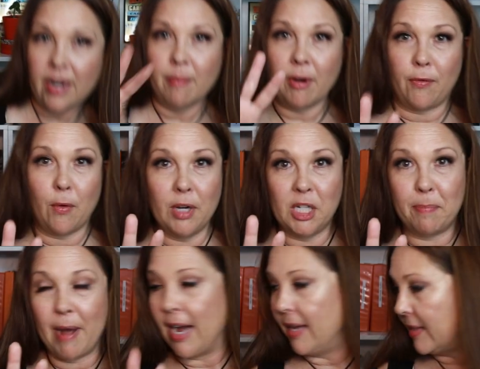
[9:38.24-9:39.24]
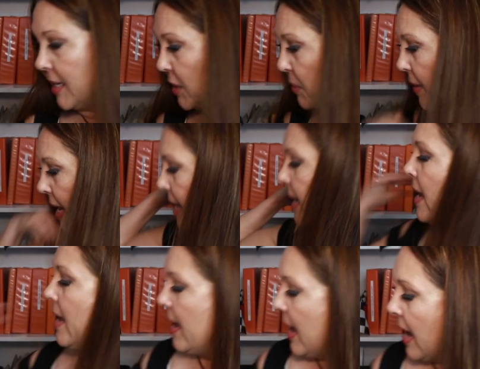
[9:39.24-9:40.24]
number four spot this week,
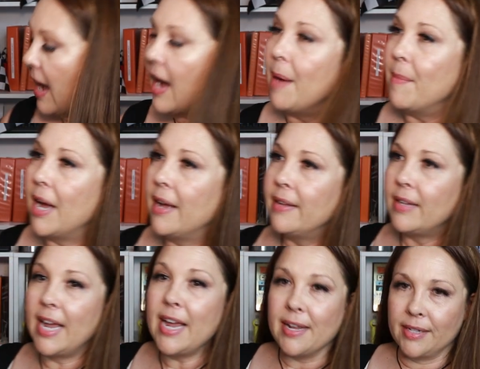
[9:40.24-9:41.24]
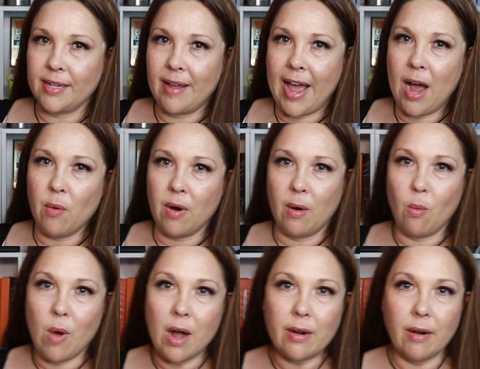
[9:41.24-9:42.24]
is our
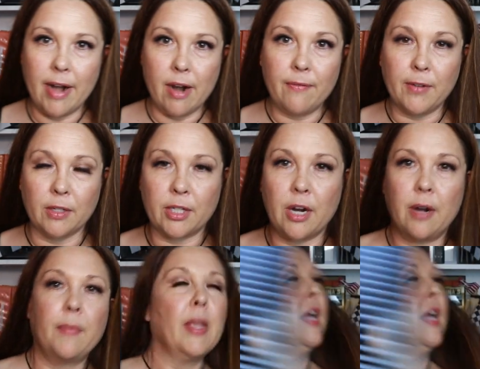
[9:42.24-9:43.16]
Walker air filter.